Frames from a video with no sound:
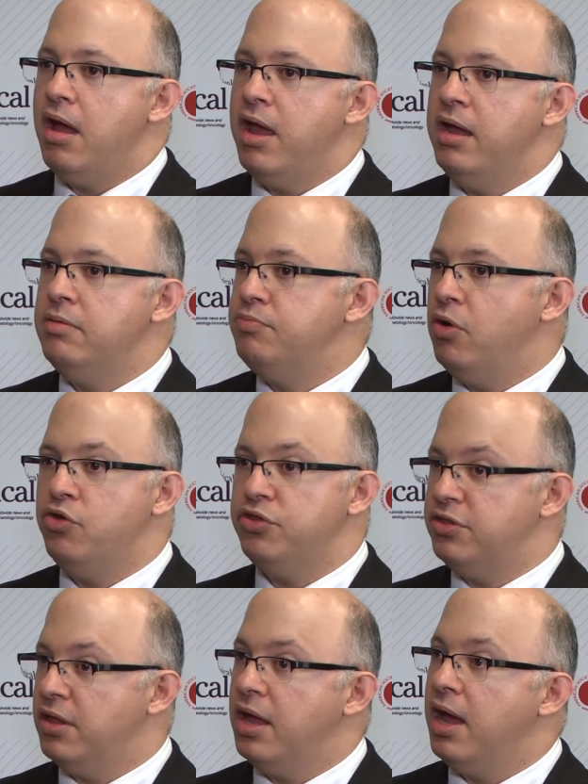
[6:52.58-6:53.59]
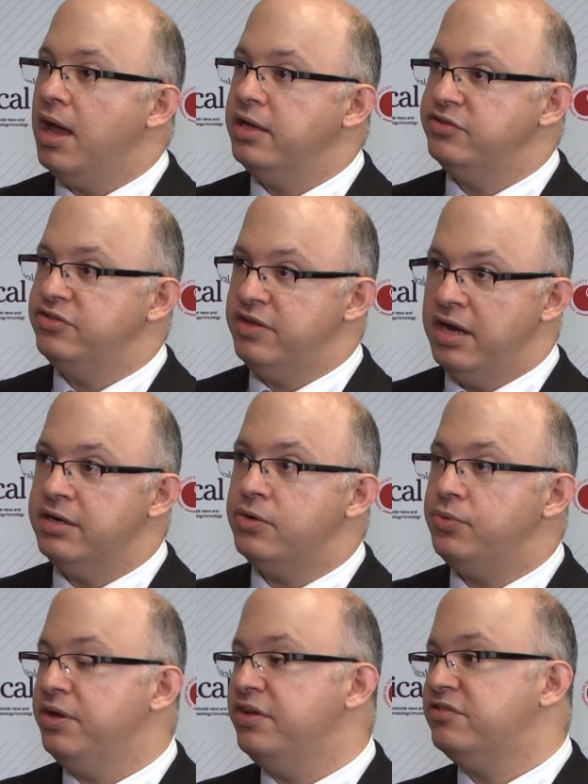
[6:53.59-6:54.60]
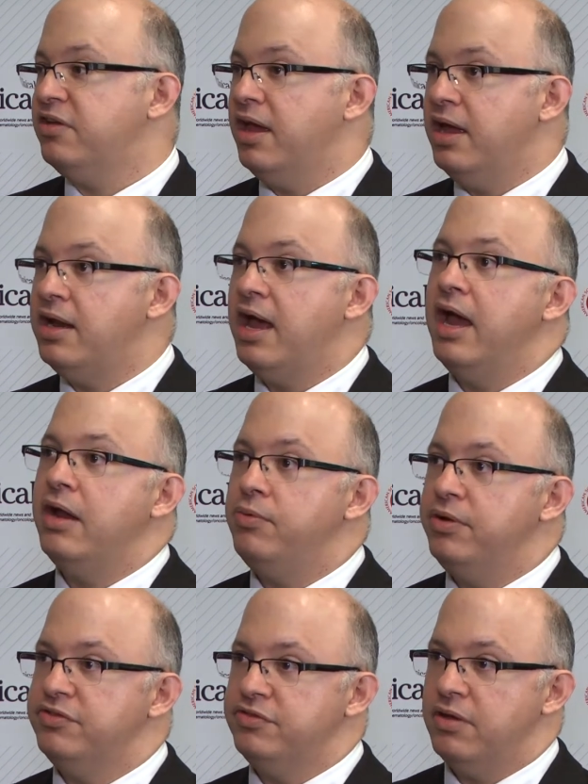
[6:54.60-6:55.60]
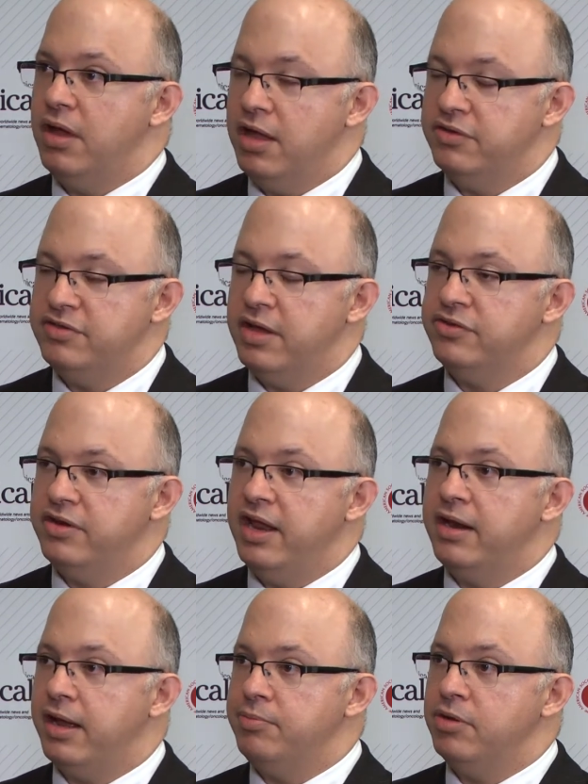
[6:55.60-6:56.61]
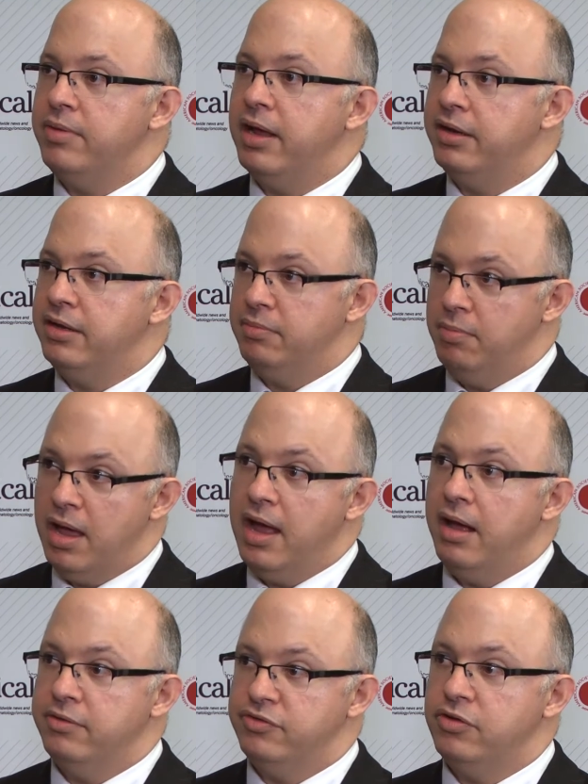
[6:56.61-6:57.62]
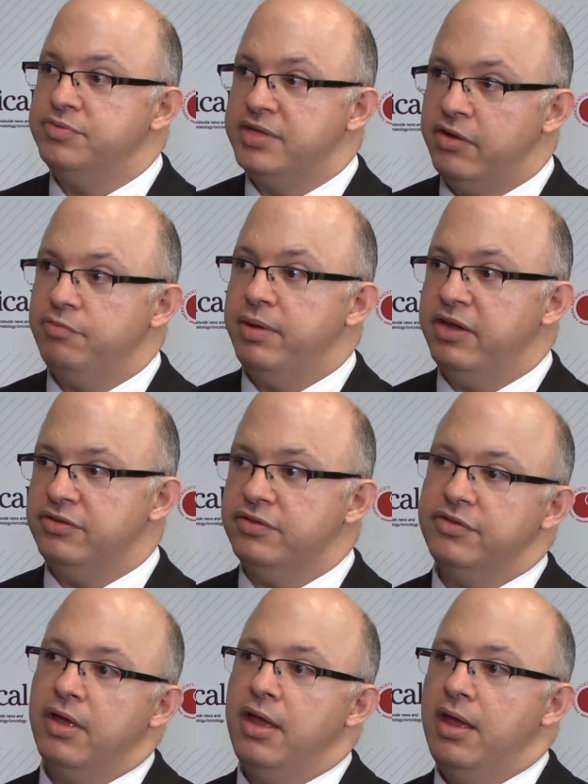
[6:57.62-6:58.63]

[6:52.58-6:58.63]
in both standard risk and high-risk cytogenetic abnormality subset of patients.